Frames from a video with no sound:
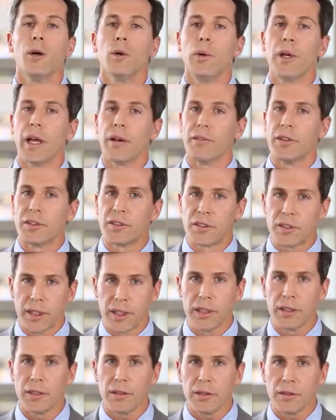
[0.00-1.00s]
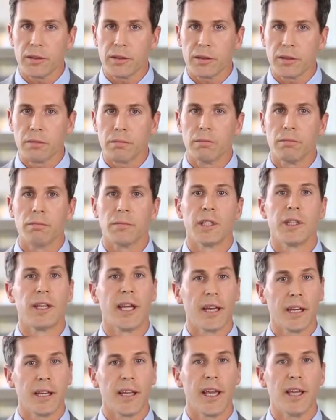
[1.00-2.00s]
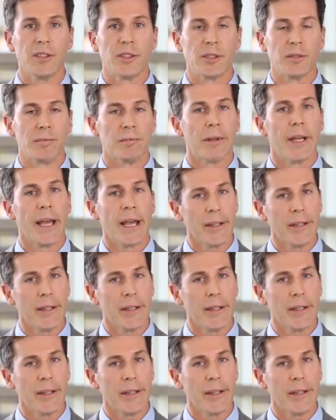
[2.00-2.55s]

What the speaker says: We have the skills, the dedication,